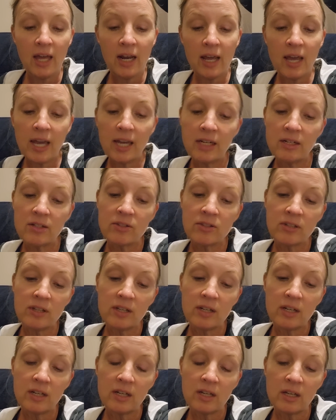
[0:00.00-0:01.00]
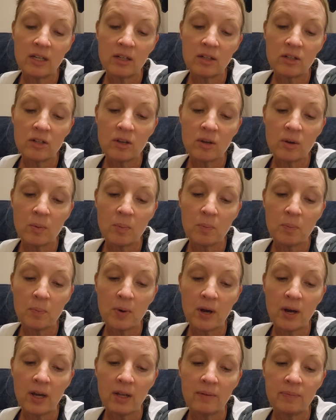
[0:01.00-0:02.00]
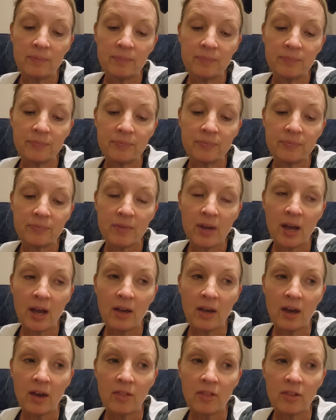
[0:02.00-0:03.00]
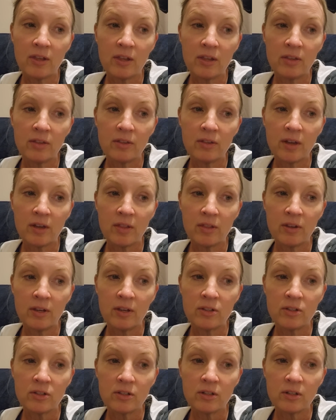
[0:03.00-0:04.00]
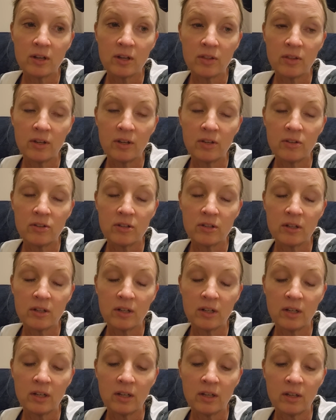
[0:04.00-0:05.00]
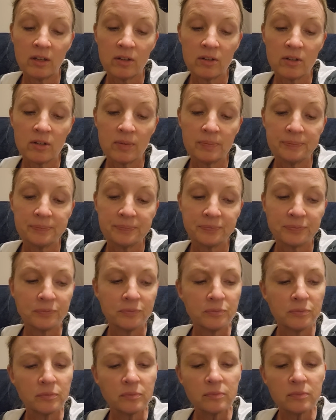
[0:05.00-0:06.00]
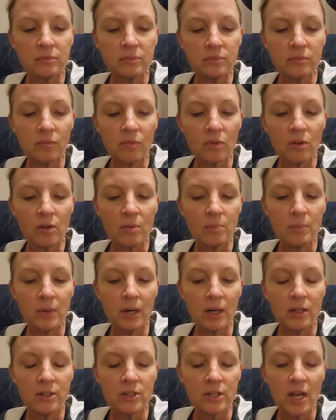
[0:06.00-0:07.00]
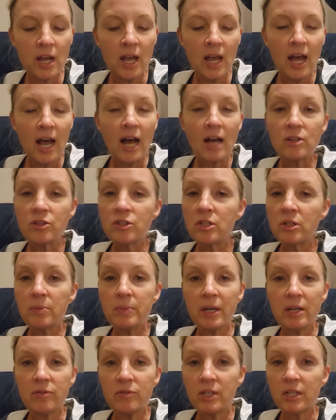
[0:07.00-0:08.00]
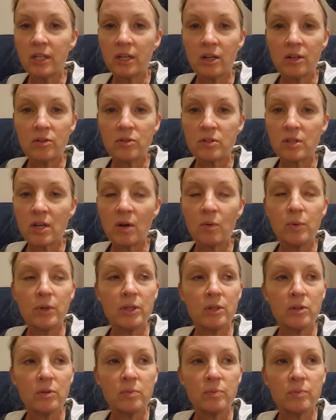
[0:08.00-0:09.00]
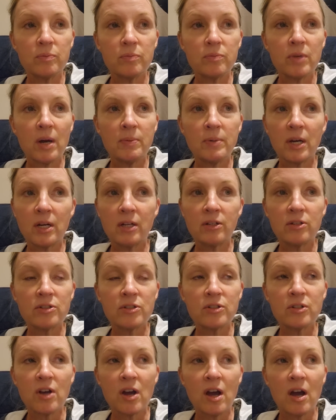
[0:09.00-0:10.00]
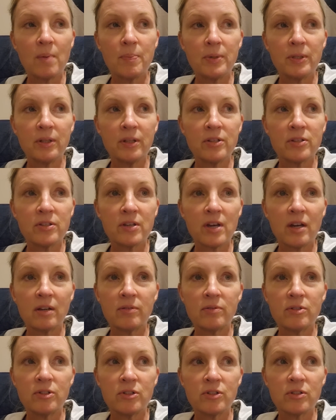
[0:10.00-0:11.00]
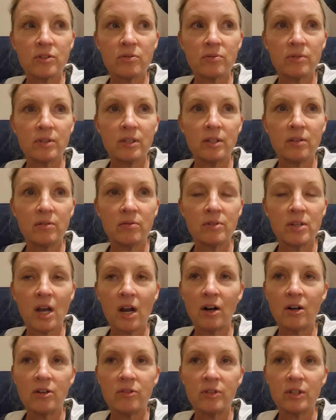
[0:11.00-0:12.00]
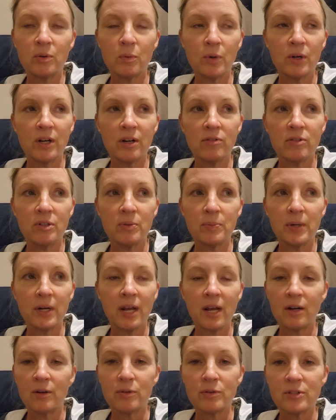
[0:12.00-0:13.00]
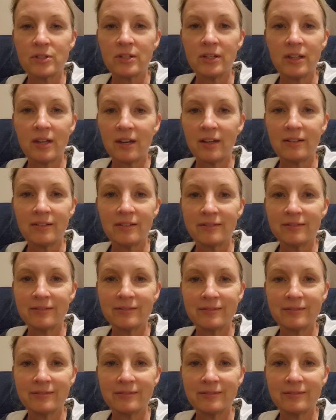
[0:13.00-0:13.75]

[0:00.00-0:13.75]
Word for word: And I hate to see it end, but I, I think I think it's I think it's gonna end. But I'll still make videos. I will. I'm not gonna stop unless I just get tired of it or whatever, but I don't see that